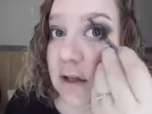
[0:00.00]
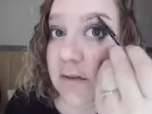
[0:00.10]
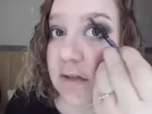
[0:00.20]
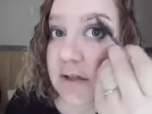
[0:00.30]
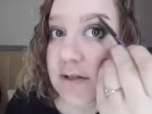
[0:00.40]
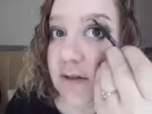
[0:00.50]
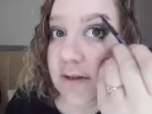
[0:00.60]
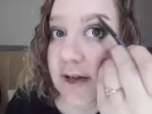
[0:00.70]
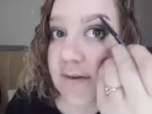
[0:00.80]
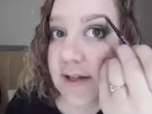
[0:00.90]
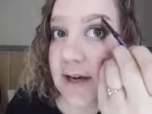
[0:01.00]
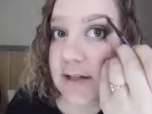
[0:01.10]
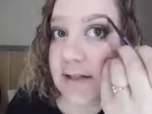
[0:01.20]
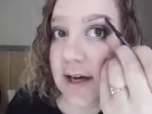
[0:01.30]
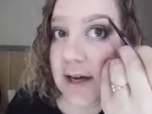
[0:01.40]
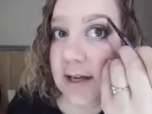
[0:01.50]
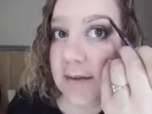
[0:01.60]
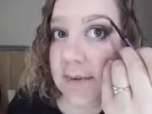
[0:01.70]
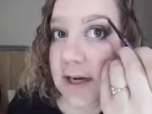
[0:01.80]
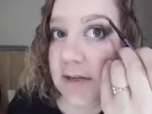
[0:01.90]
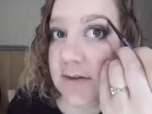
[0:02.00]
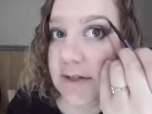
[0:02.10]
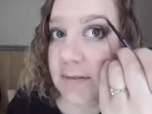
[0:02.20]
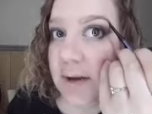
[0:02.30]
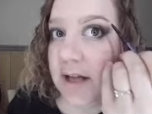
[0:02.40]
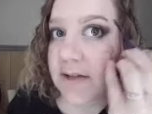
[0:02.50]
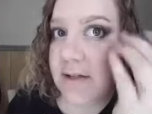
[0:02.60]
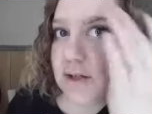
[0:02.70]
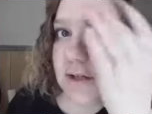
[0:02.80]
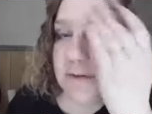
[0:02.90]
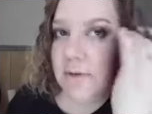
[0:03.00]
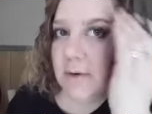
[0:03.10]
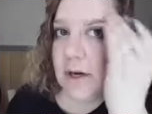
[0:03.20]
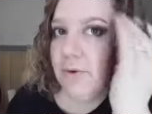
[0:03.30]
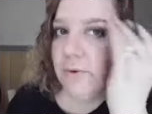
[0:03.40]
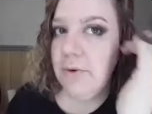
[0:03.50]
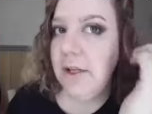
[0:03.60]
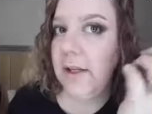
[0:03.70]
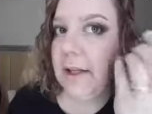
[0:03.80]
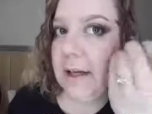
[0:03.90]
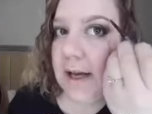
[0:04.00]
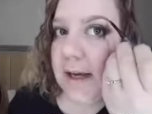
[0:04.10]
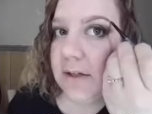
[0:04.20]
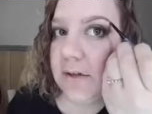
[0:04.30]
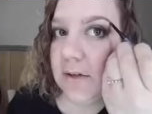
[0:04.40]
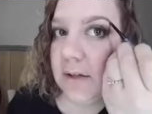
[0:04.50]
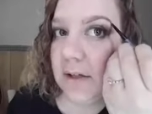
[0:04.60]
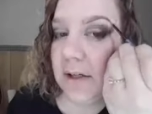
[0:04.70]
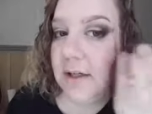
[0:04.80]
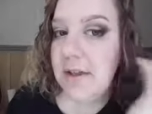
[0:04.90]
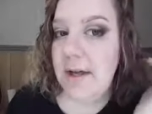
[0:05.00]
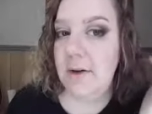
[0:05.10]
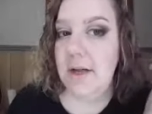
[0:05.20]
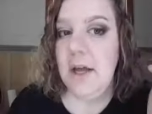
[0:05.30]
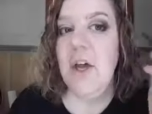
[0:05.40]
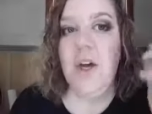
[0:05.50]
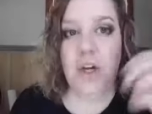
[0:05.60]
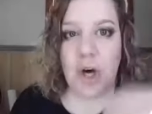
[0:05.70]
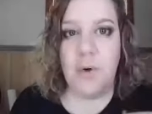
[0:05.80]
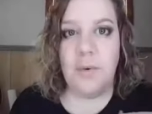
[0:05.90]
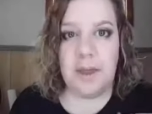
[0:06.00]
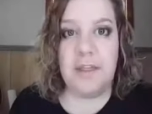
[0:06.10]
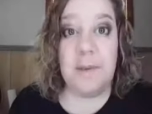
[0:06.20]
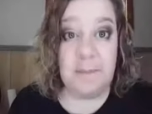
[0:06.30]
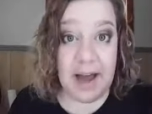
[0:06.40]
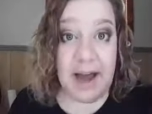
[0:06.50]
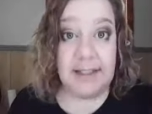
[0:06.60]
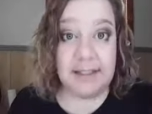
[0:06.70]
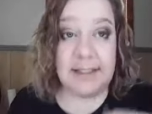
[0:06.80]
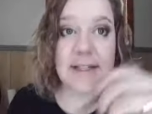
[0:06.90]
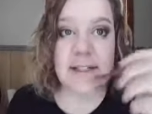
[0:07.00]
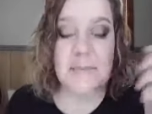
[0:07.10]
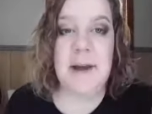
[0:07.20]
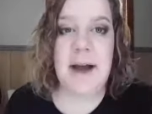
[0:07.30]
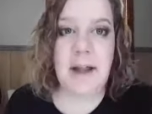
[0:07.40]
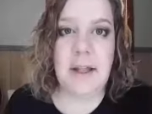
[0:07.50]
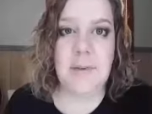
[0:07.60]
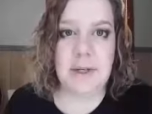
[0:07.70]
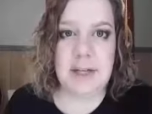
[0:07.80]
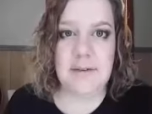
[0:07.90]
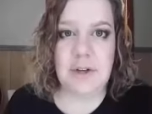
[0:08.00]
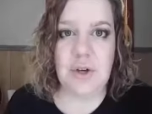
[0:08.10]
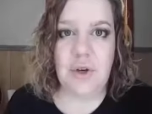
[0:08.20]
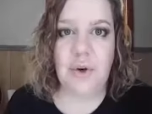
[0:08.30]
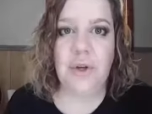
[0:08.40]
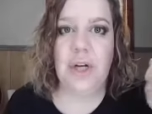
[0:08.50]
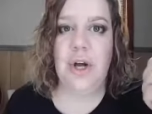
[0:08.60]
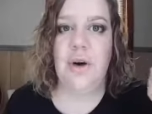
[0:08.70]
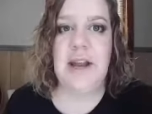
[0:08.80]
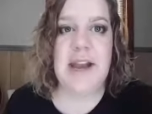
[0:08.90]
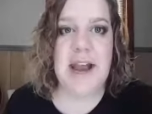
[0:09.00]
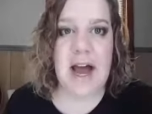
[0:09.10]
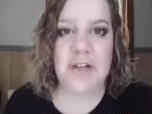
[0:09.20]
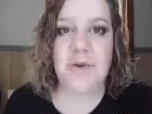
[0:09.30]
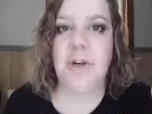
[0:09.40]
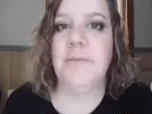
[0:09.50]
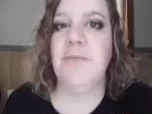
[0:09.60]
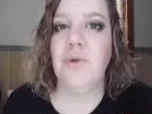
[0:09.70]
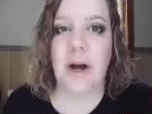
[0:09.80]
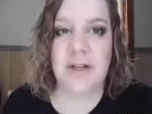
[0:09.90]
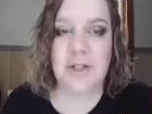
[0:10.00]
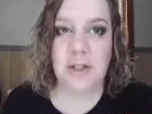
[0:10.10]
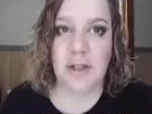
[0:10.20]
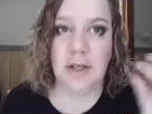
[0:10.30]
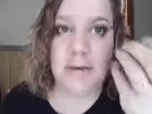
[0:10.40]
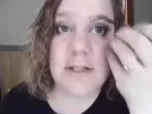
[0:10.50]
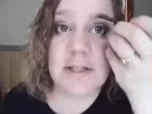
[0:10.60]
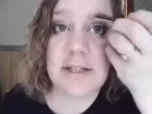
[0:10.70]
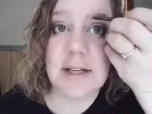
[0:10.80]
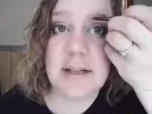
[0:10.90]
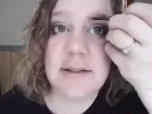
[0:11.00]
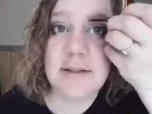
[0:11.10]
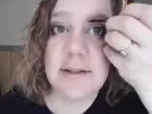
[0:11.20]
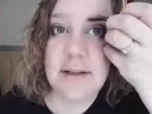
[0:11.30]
When you don't have a lot of time, I use the pencil. If you want a really natural look, though, go with the palette, because the palette will give you, you know, a natural brushed look, which is nice.